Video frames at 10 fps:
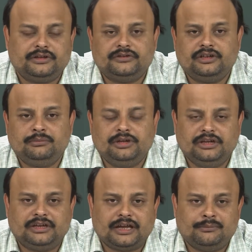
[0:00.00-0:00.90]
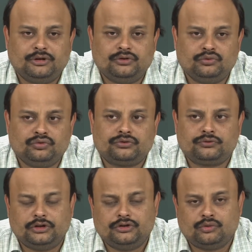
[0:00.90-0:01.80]
This dBE can be used
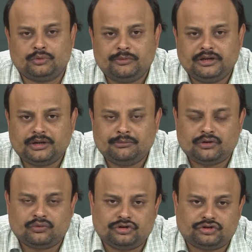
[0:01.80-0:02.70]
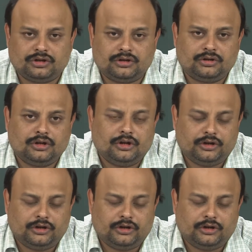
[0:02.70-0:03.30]
in your momentum equation,